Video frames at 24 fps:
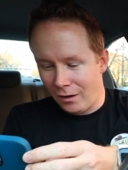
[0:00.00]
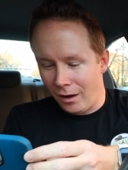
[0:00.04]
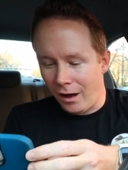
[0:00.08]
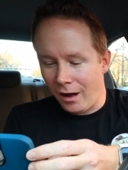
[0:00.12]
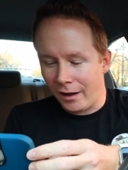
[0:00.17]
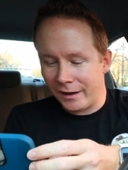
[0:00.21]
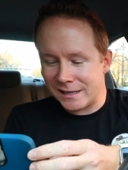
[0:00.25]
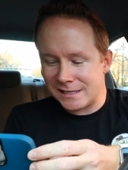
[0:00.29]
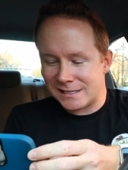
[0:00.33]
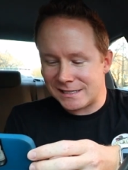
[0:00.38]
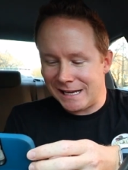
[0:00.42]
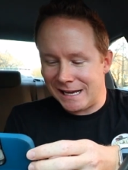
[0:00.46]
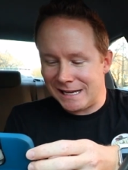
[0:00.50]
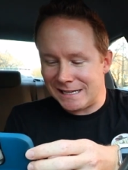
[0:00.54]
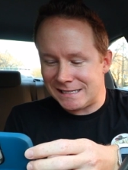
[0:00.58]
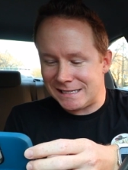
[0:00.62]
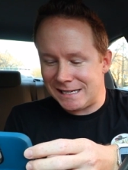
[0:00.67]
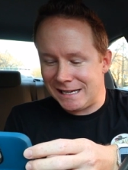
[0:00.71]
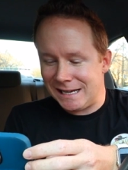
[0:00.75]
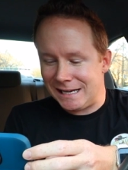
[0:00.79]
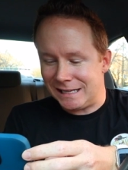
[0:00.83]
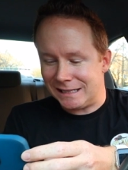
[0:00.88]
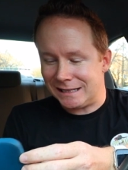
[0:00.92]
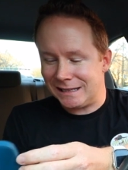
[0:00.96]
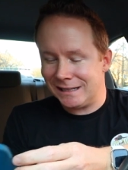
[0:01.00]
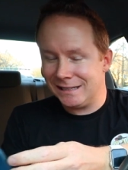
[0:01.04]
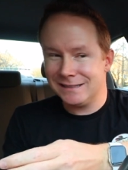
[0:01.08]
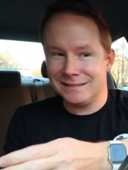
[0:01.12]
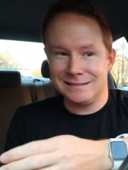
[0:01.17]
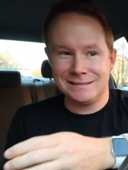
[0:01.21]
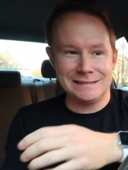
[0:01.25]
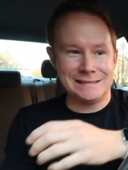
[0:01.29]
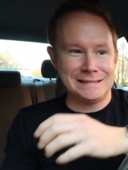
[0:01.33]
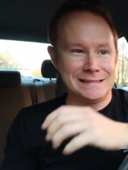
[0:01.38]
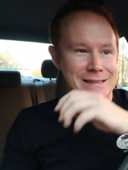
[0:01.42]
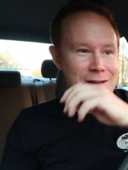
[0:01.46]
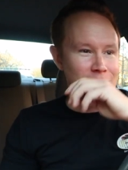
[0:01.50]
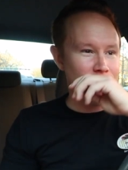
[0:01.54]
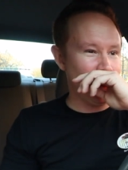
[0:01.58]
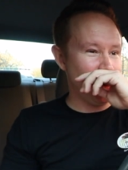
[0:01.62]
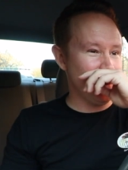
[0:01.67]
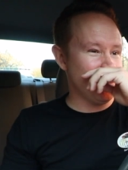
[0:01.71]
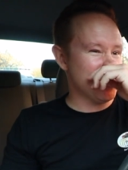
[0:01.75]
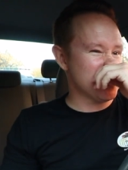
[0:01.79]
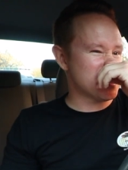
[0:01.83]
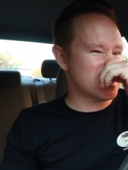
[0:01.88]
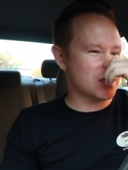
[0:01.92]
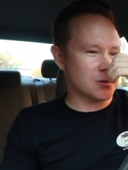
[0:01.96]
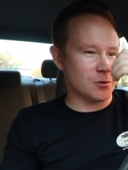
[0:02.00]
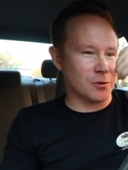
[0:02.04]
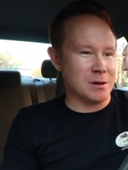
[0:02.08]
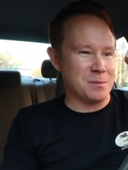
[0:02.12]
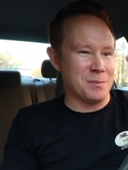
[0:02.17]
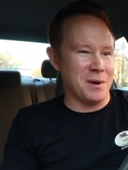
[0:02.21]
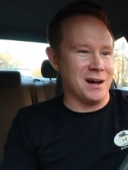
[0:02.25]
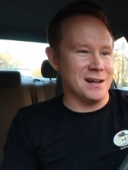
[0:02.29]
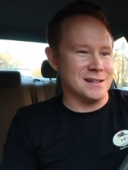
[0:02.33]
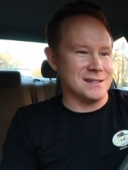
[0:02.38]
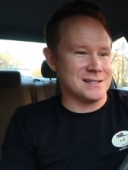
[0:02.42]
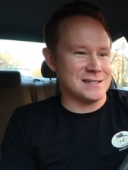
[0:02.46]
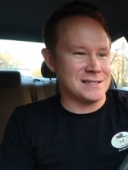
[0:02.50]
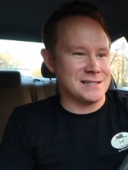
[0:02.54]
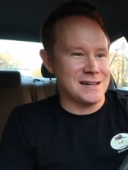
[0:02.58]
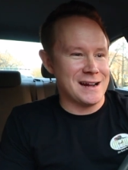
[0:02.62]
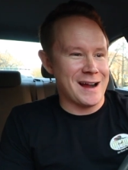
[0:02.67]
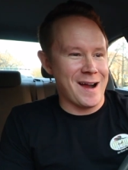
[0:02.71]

August 18th. Almost three months.